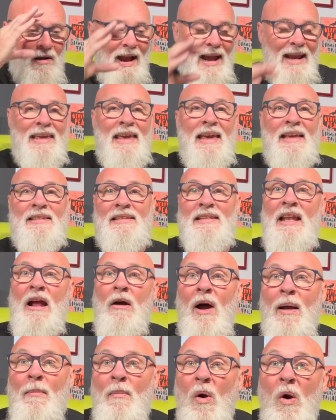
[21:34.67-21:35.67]
I guess,
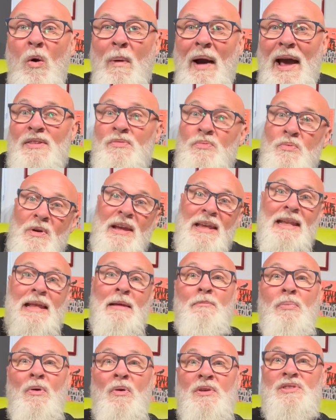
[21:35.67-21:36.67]
I'm always reading
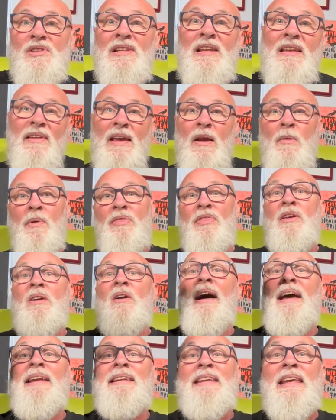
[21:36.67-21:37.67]
books, living with the
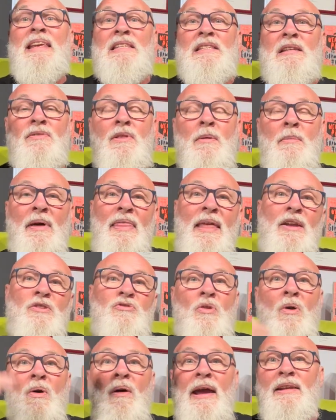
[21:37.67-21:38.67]
ideas of them and then
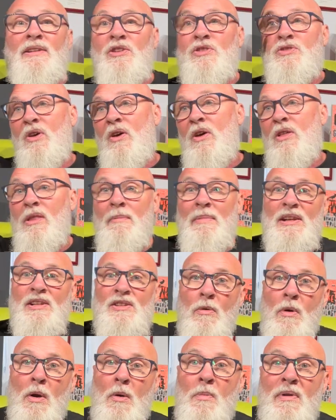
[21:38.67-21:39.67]
trying to turn them into
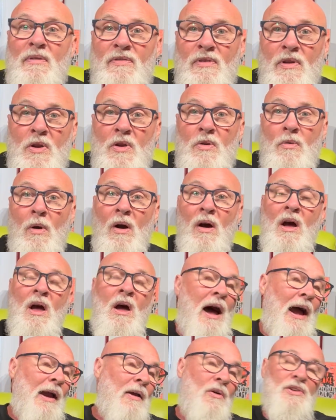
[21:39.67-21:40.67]
a review. Or
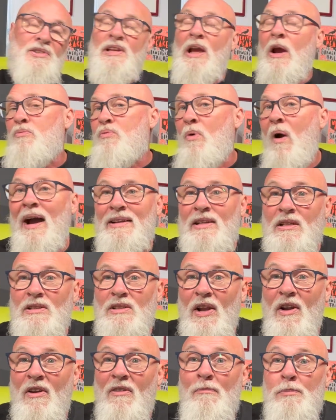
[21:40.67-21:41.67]
I also write a
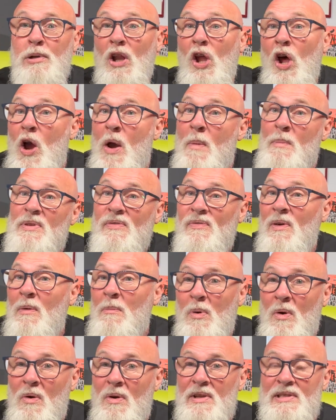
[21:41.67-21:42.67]
lot of blurbs for
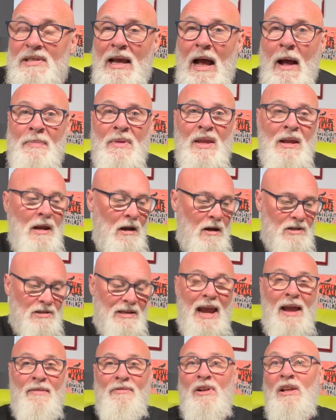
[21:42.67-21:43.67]
books because
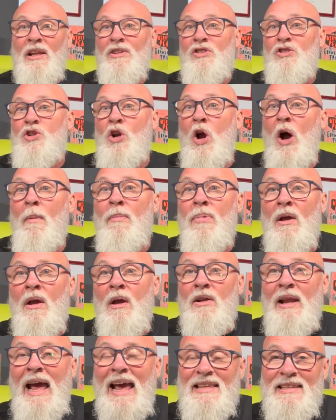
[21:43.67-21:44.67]
I have a job
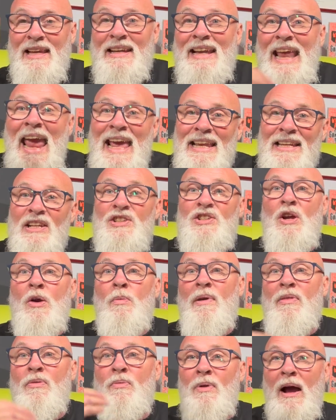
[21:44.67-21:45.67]
as an editor
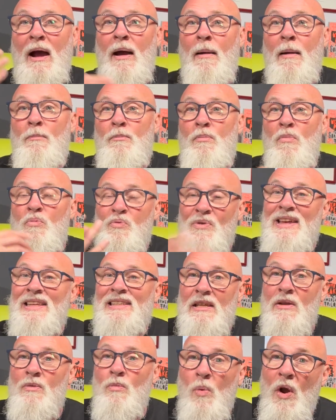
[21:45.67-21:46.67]
with
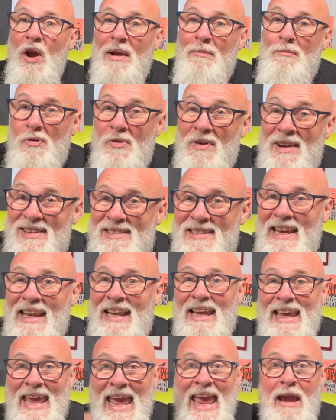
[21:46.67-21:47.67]
Recent Work Press in
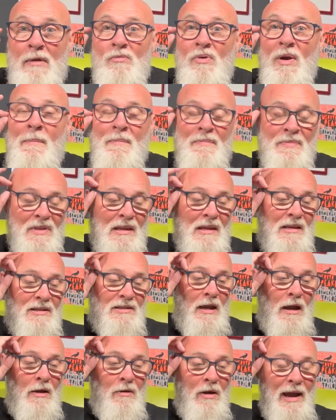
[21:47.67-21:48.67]
Canberra.
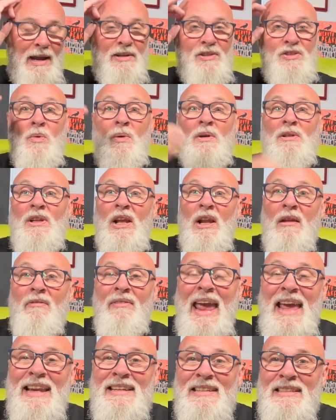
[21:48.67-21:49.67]
So I do a lot of
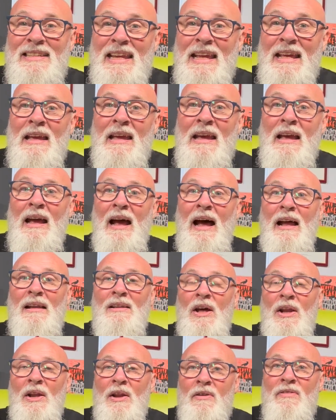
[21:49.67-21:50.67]
editing, a
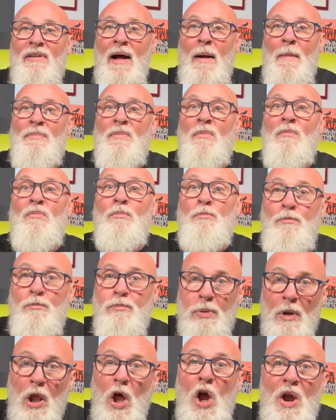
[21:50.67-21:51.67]
lot of
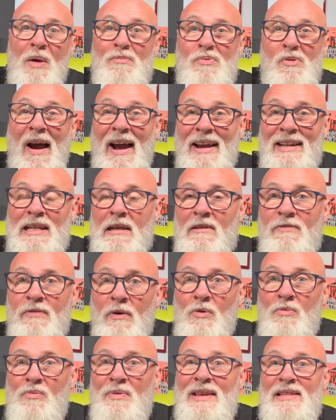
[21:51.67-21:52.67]
blurb writing
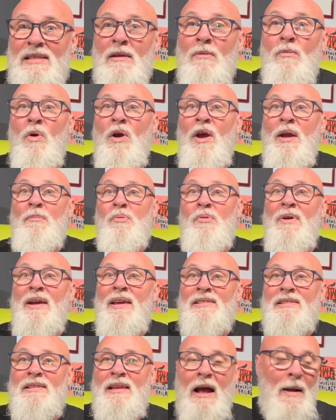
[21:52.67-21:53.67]
for Recent Work
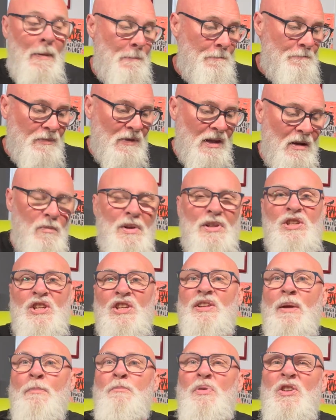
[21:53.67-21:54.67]
Press, which
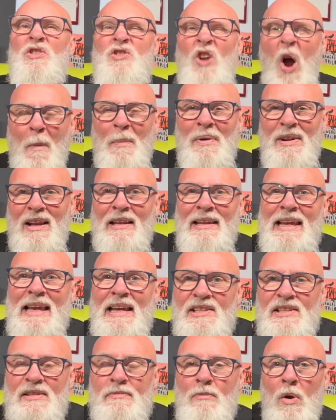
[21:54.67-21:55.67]
is predominantly a
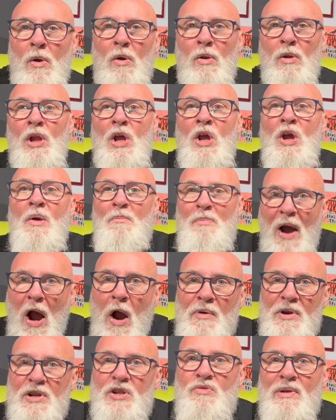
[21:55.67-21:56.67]
small
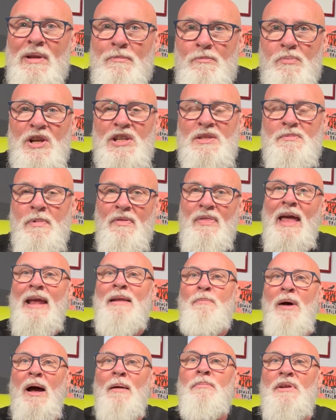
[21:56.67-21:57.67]
poetry press, but they
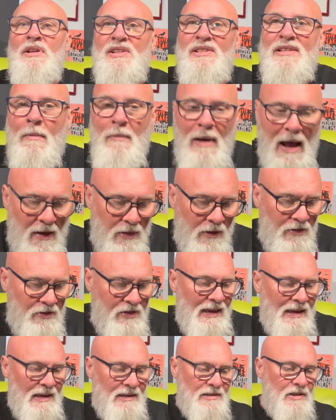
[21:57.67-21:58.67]
publish some other
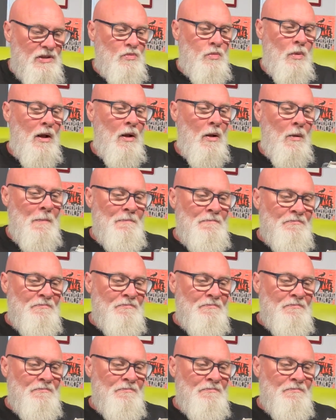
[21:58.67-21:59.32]
things as well.